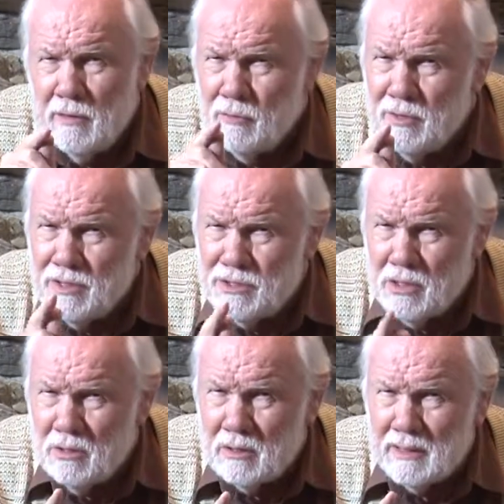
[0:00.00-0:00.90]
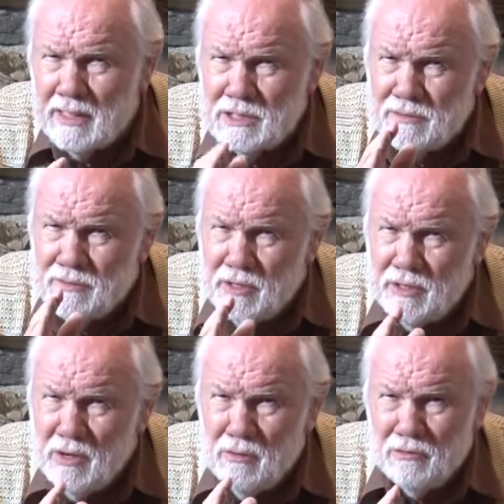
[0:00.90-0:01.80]
The result is if you
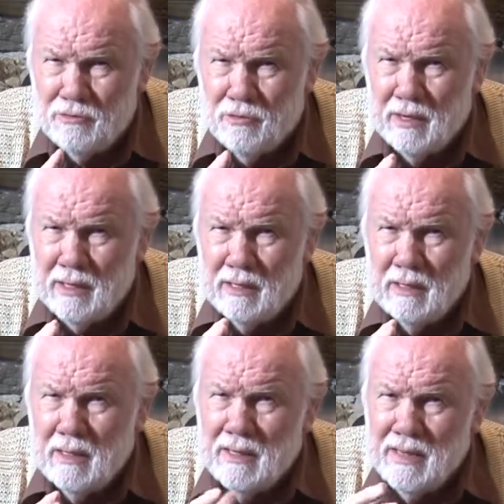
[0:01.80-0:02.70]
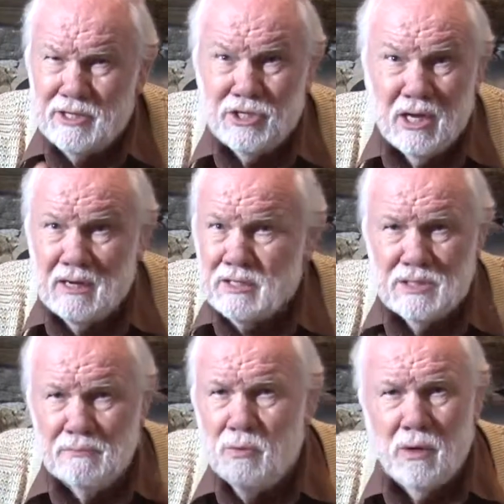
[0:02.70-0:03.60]
don't treat, that child at
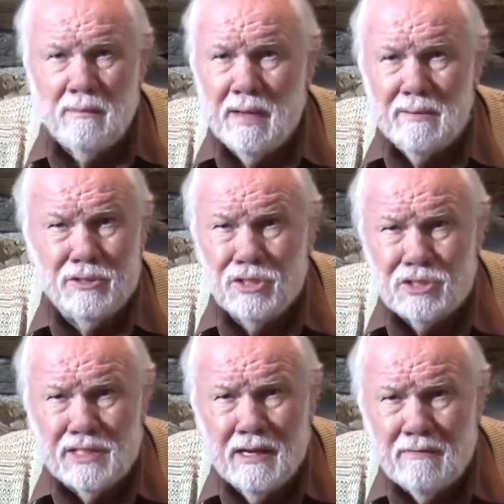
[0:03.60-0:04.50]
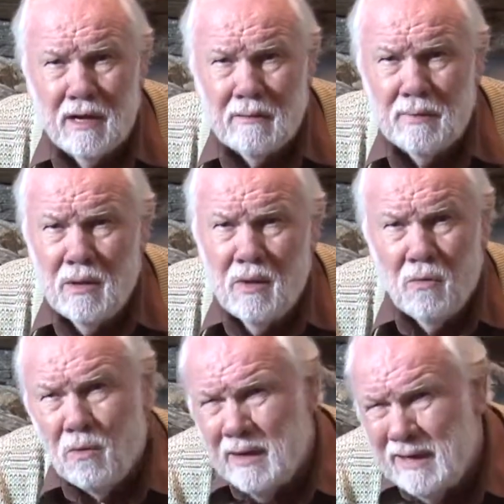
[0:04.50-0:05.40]
some point may just give up
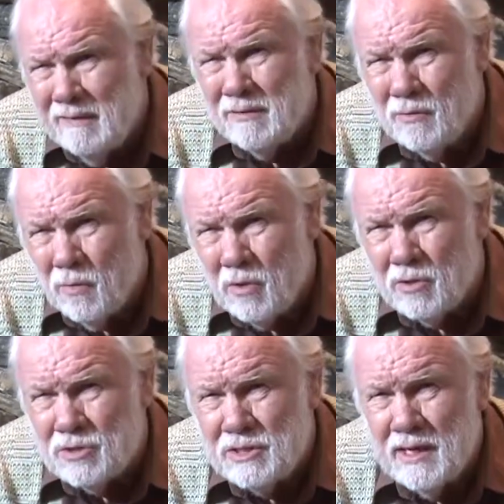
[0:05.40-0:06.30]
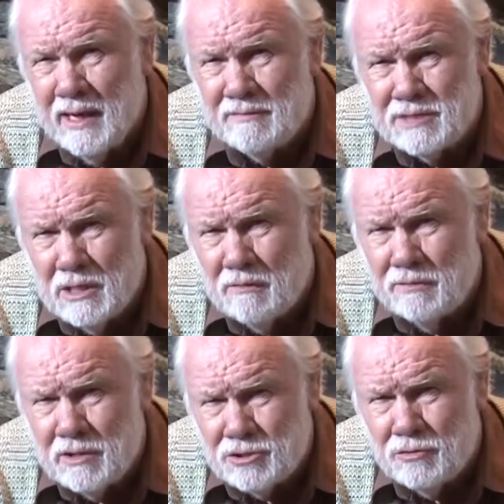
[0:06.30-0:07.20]
or even worse, have
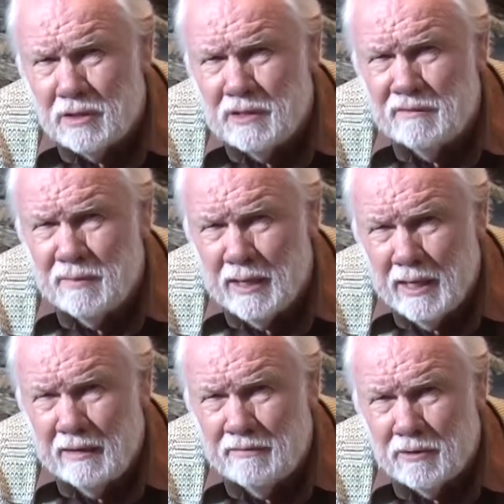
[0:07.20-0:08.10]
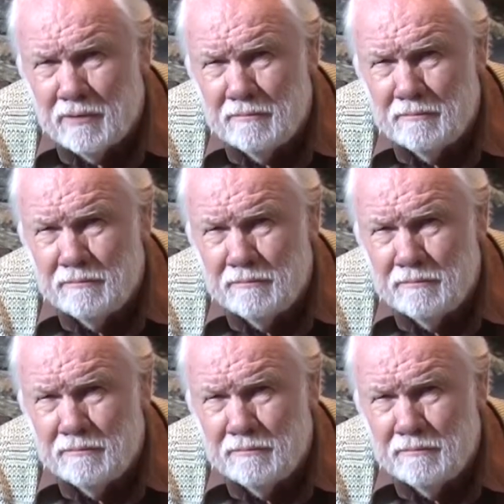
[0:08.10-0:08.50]
self-destructive behavior.